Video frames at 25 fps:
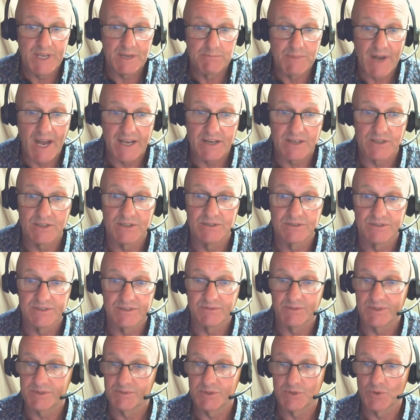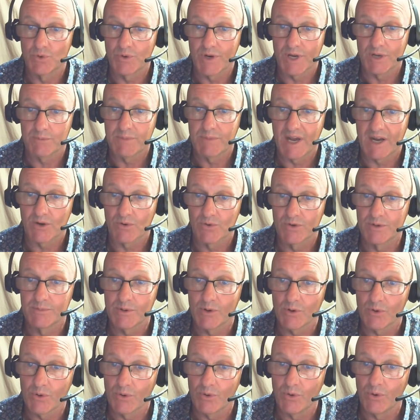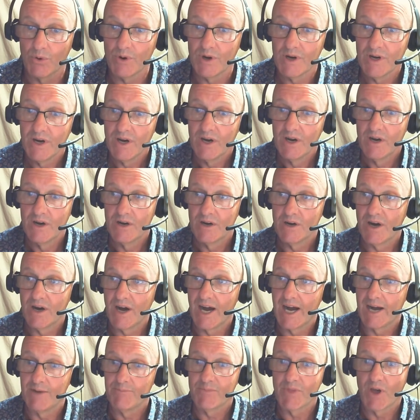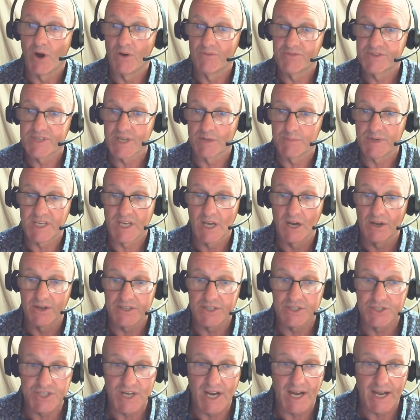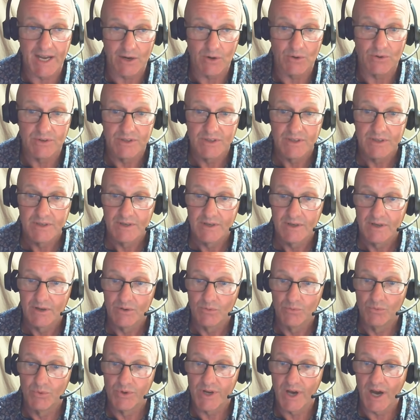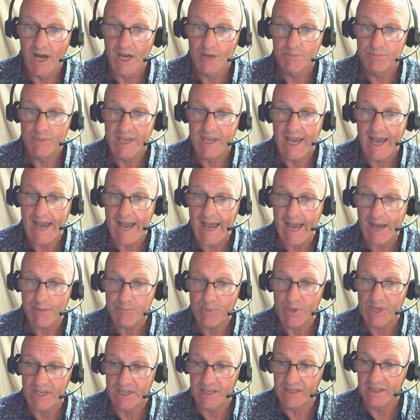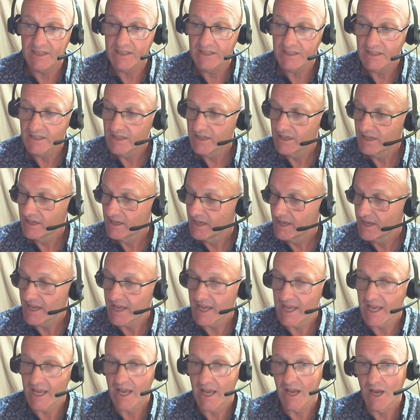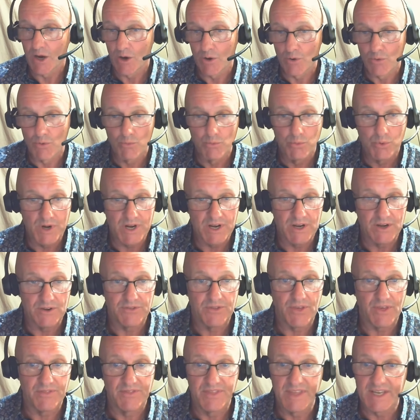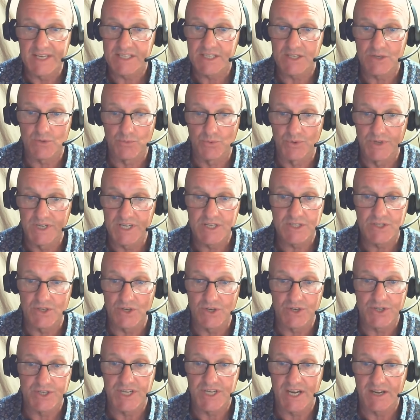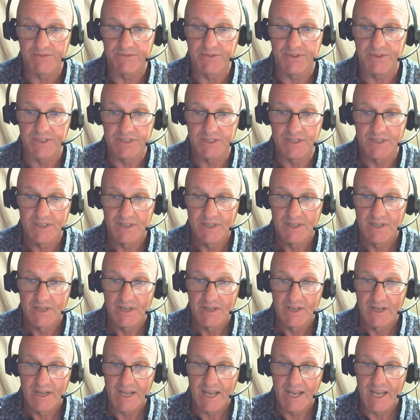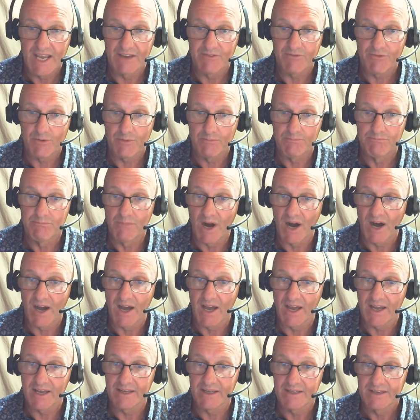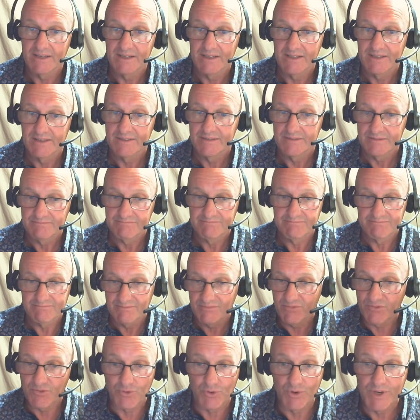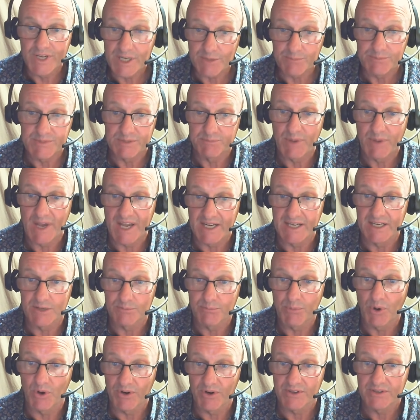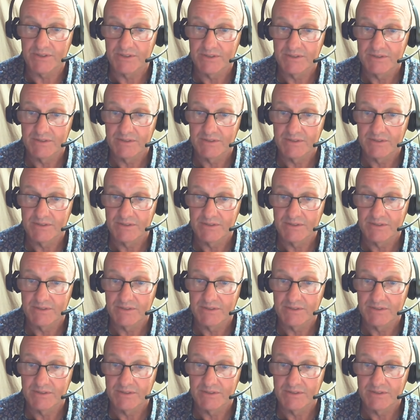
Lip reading: a matter of, when you're talking about criminal law, of somebody going to jail. Would I be happy with this research effort if my freedom depended upon it?